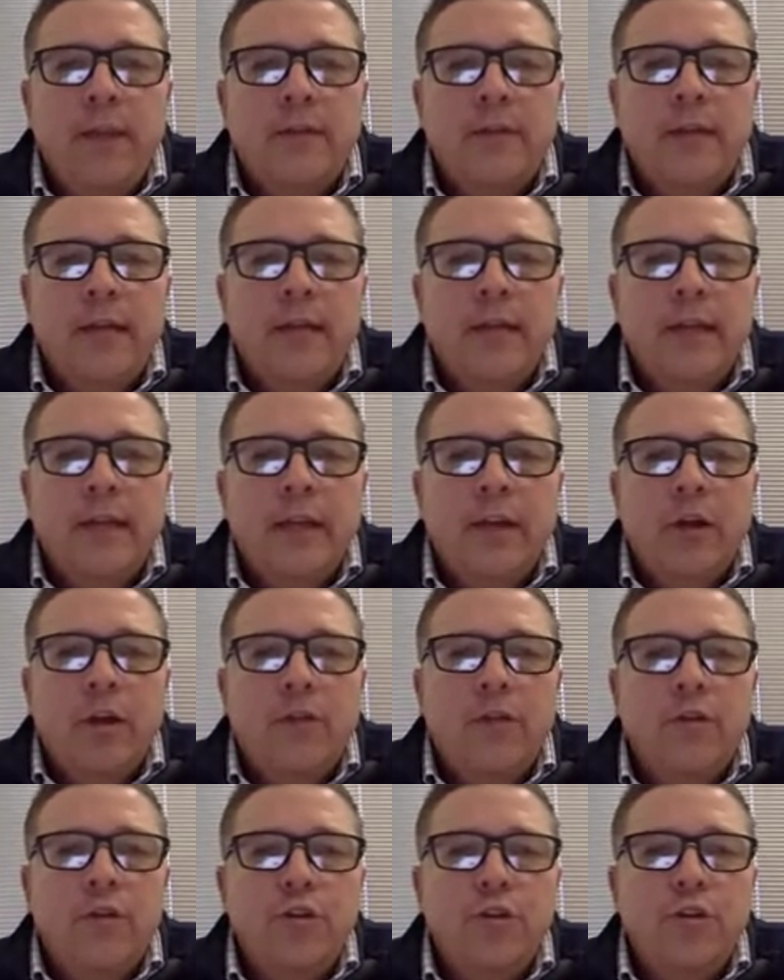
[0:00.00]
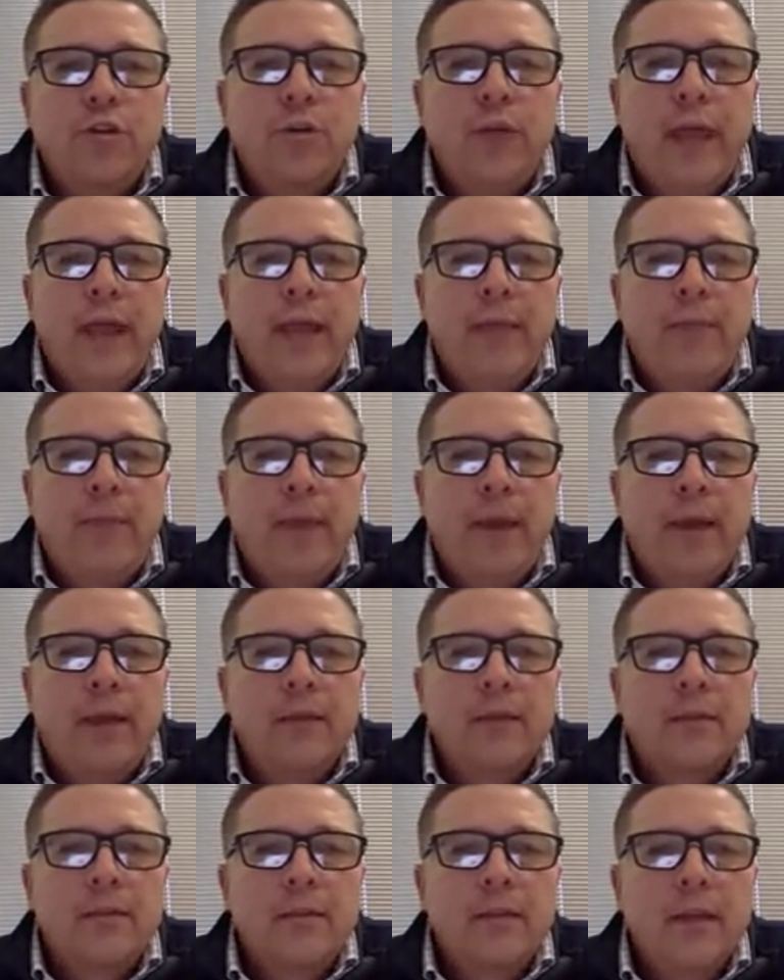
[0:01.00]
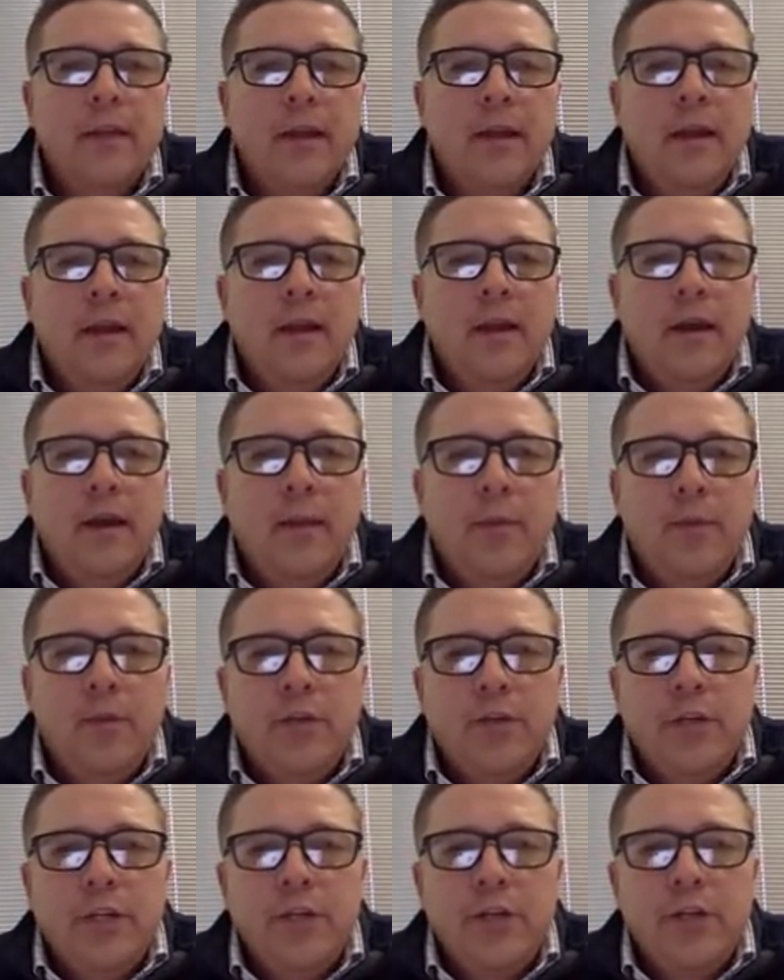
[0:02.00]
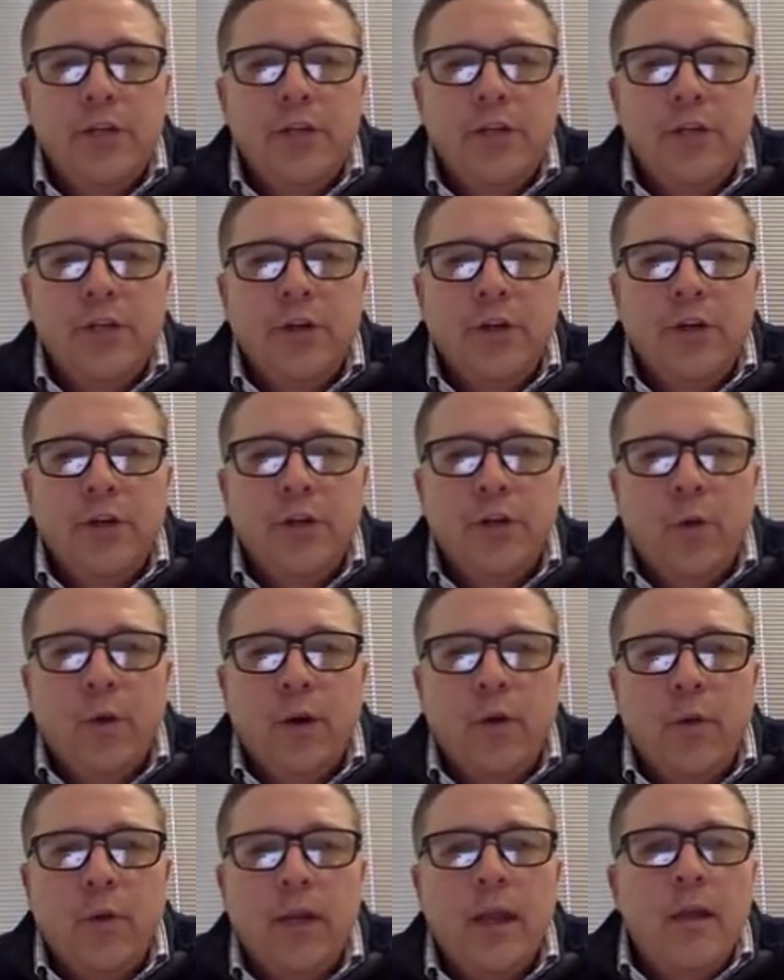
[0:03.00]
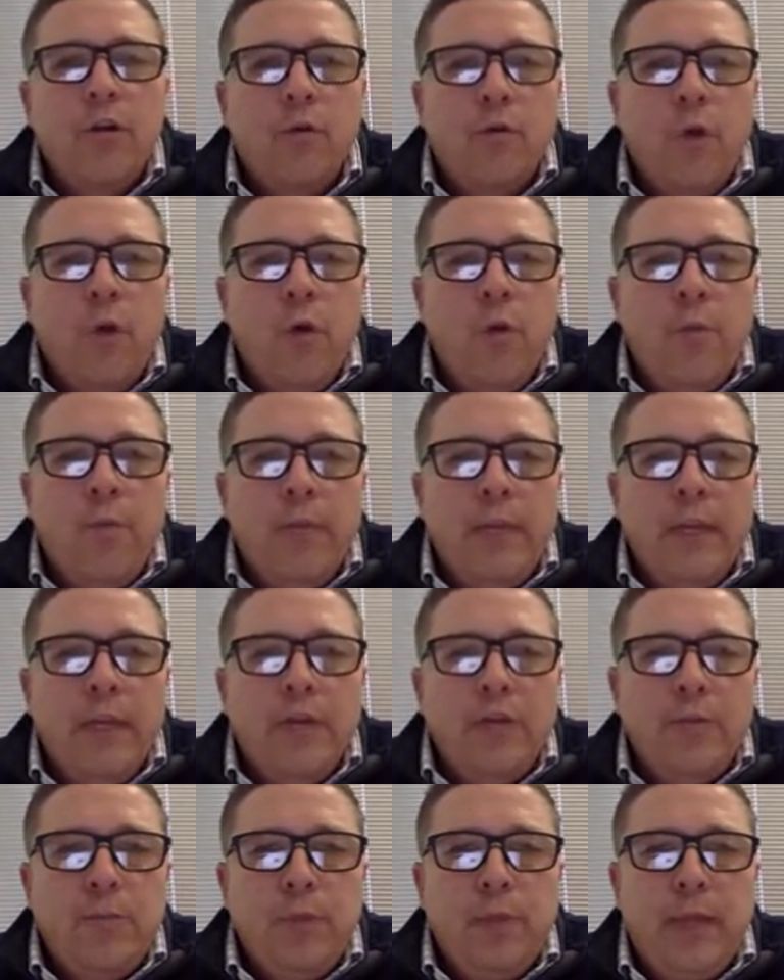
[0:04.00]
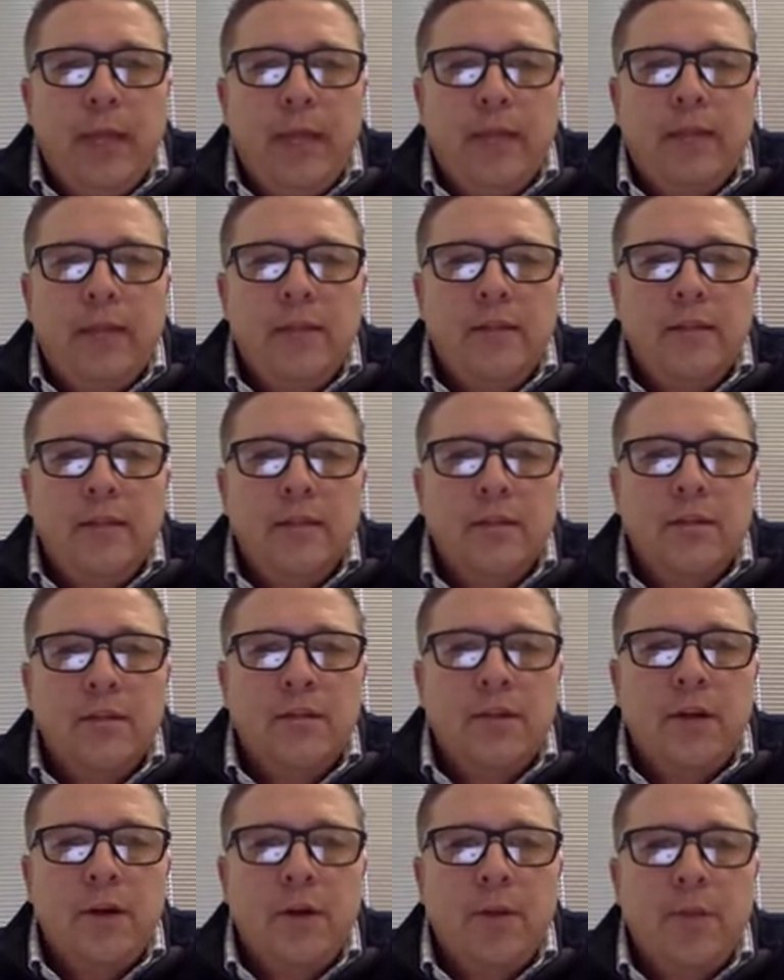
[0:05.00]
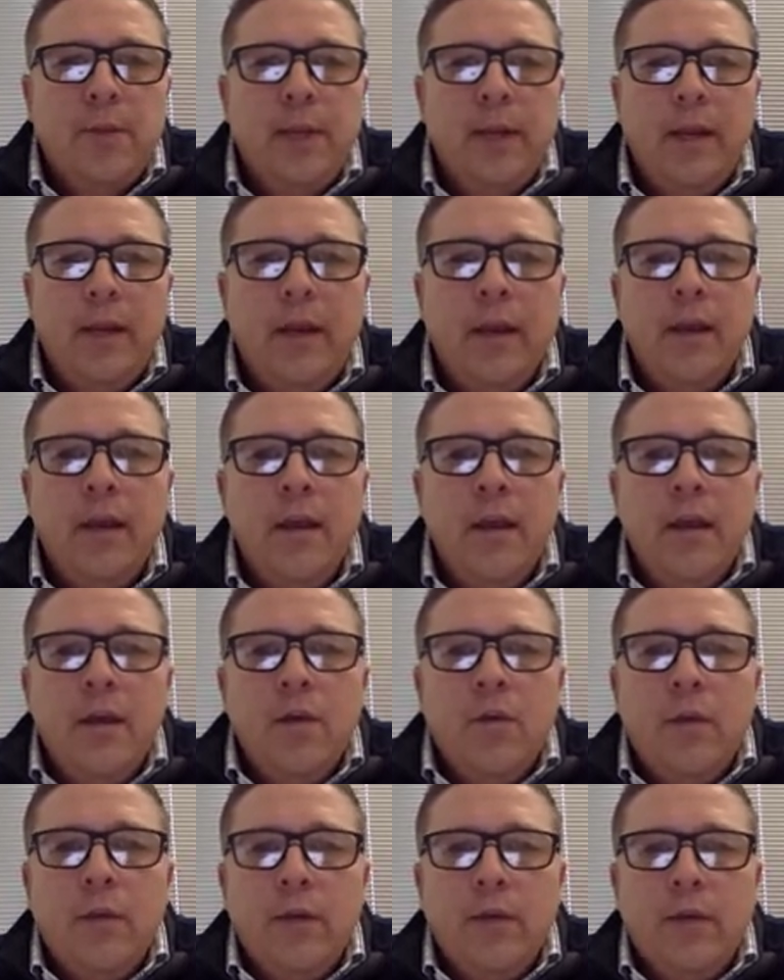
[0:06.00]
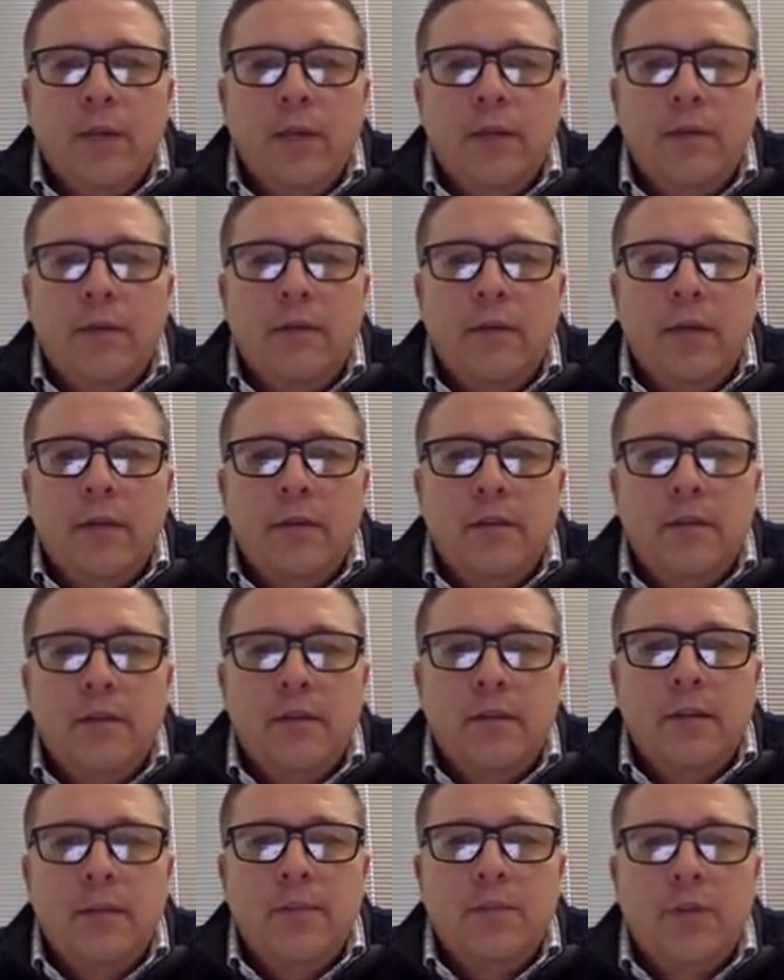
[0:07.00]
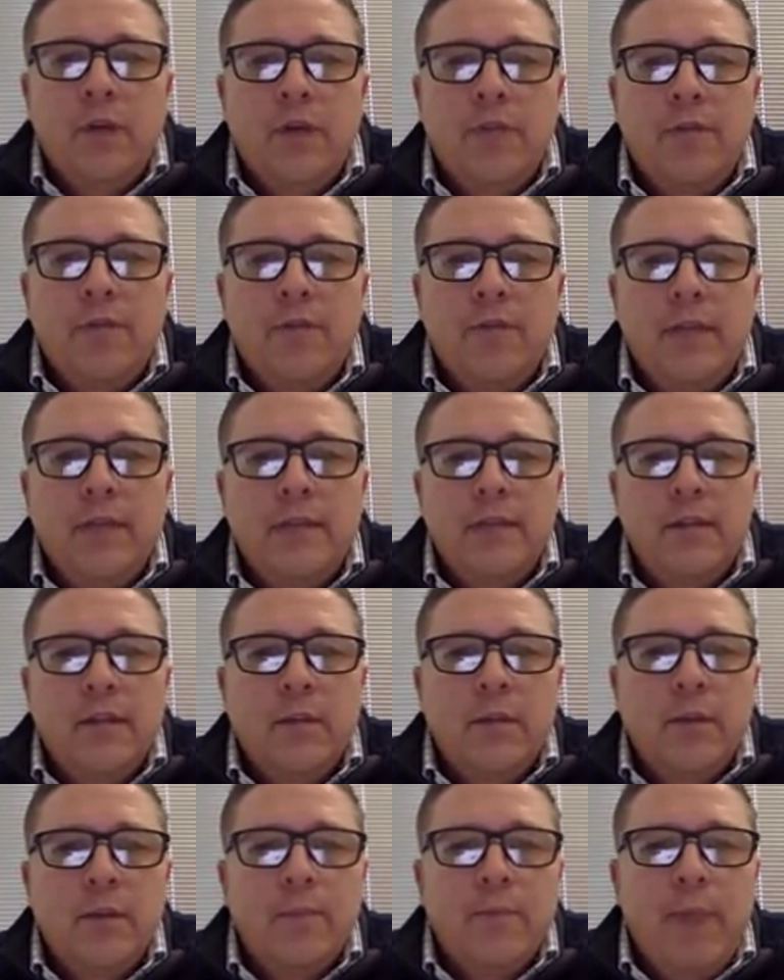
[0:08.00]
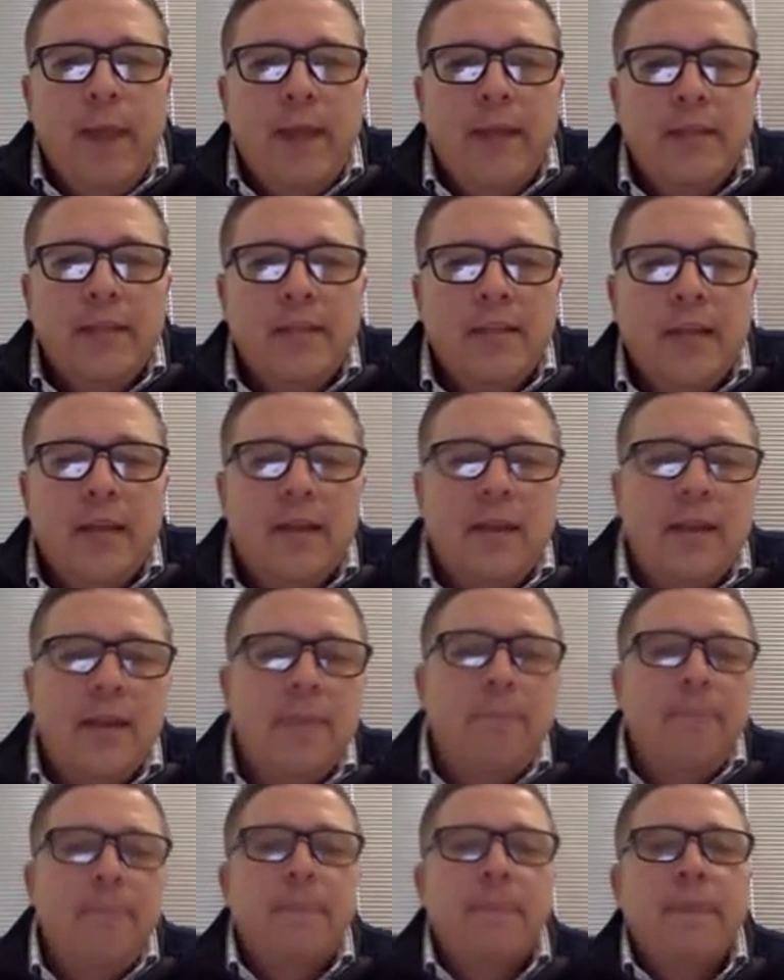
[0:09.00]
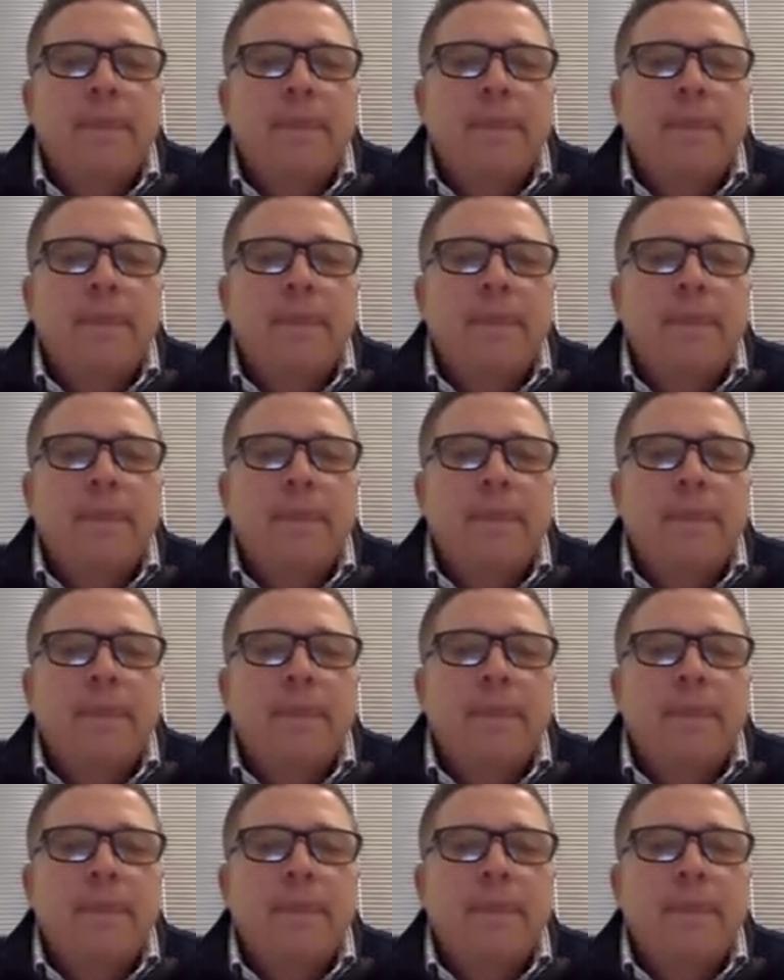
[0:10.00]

a technique called the shoot apex procedure, where we grow peach plantlets in a sterile media. We cut the tips off of these and then we bisect them.